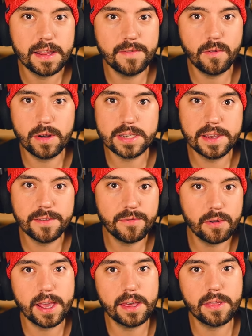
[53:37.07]
If you want to see
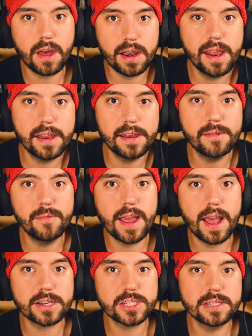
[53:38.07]
full-length, unedited
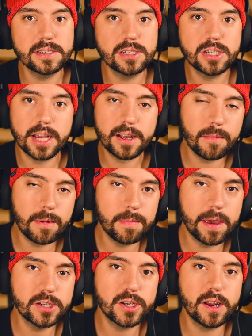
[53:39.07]
reactions, check out my
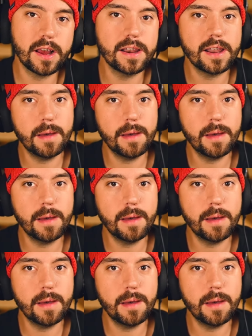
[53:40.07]
Patreon.